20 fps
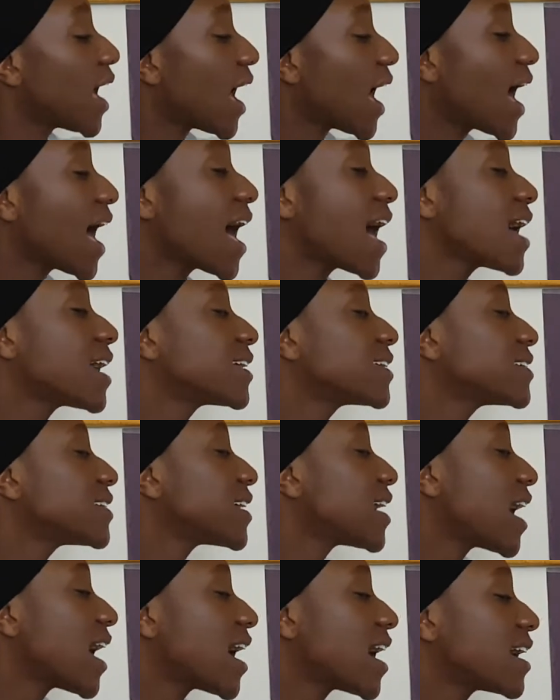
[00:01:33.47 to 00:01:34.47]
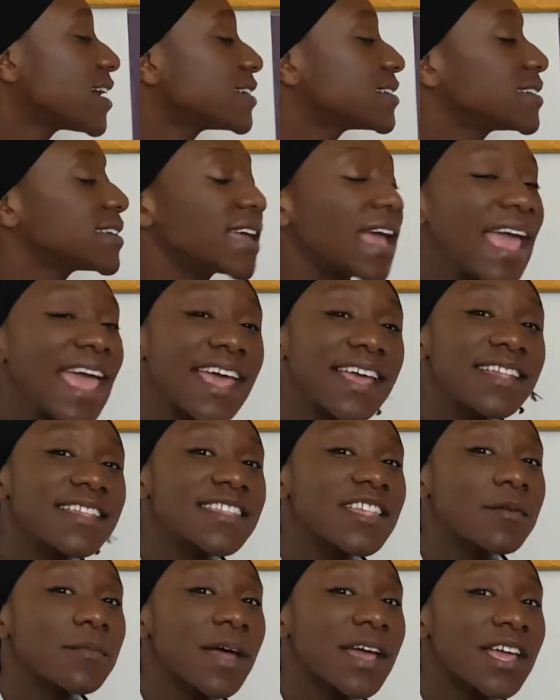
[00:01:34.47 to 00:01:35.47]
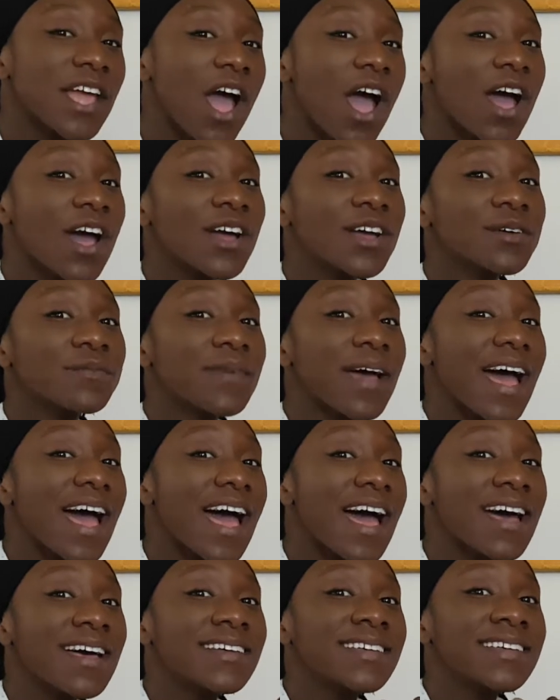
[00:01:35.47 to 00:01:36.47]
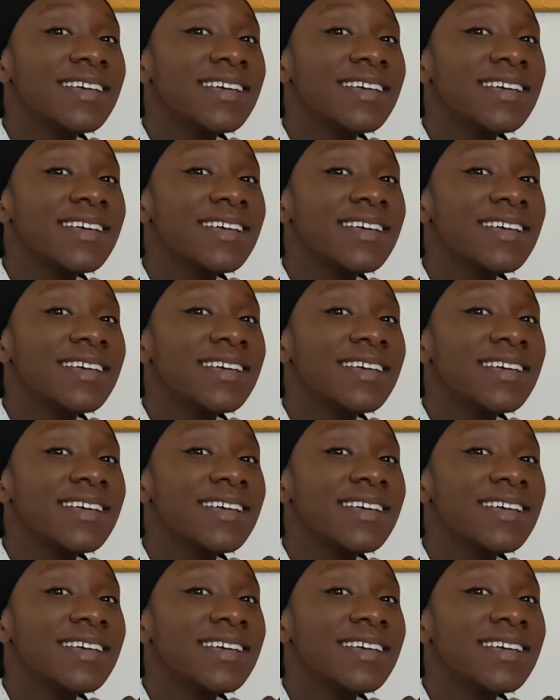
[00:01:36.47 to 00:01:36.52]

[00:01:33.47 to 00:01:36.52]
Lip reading: Ah, ants on my arm.